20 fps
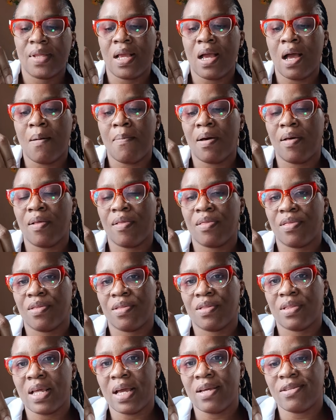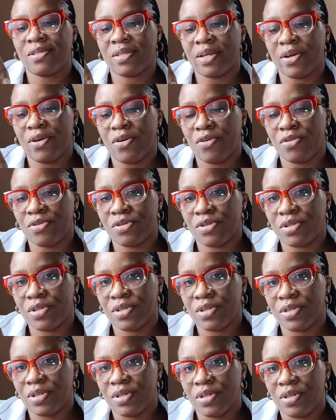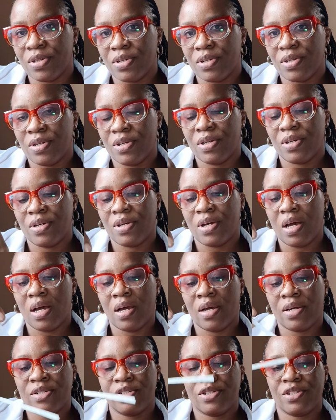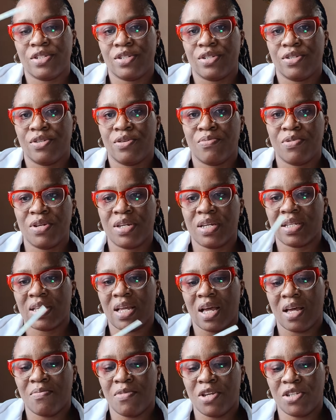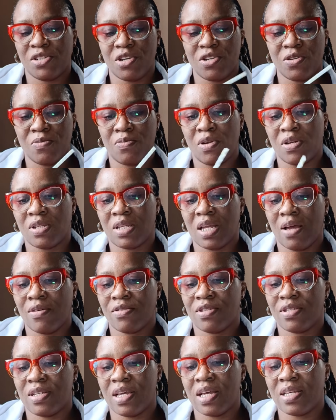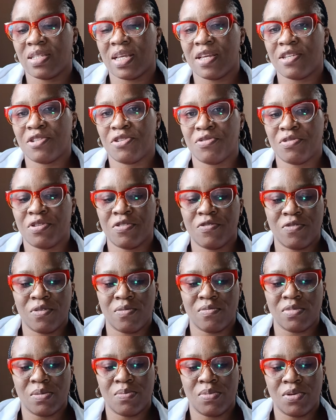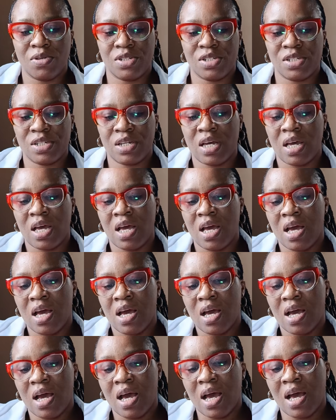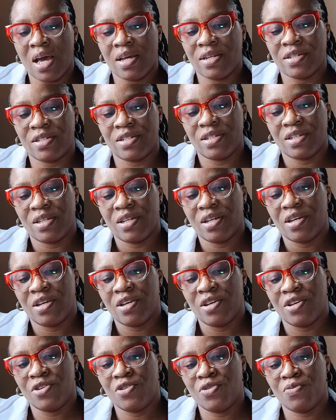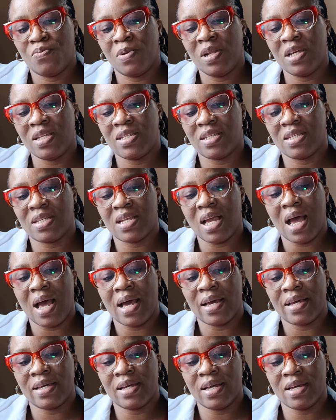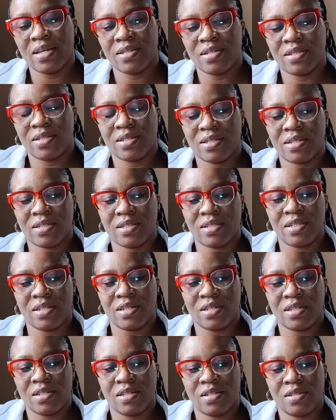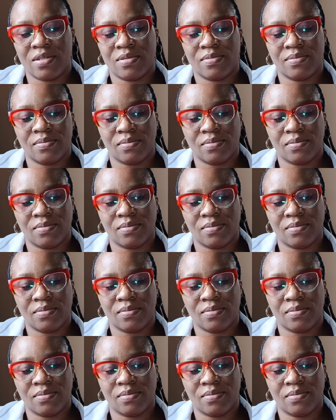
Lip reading: about 10 seconds, and you bring it out. Make sure you blot out the excess urine from the body, and you place it against the